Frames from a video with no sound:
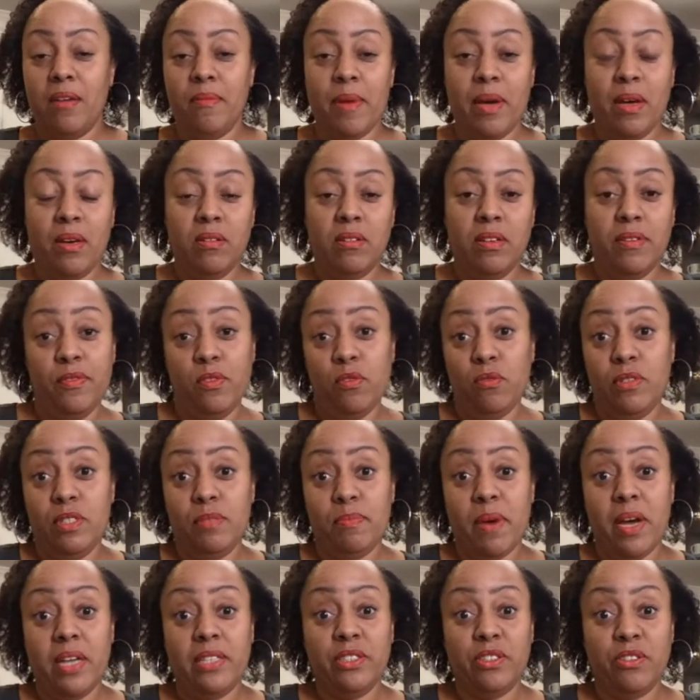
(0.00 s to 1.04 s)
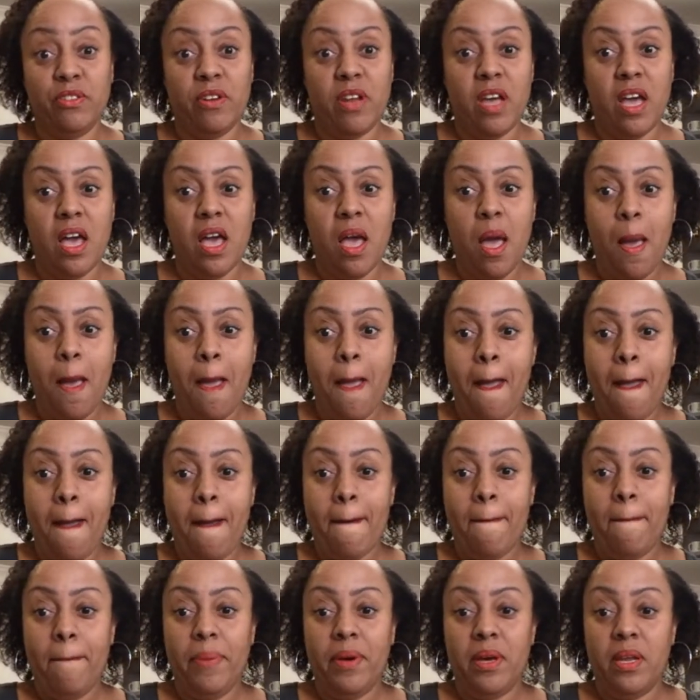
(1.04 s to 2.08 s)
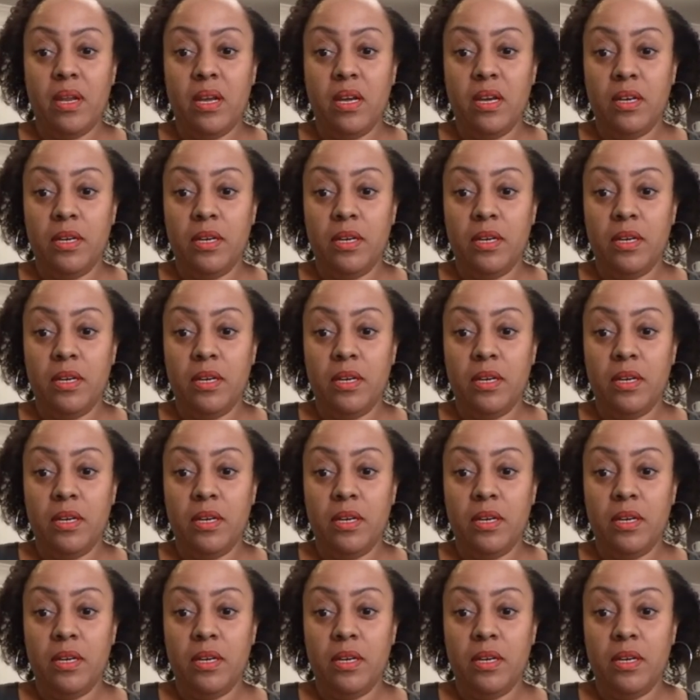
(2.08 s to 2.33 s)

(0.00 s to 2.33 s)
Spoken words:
about if you responded or not. But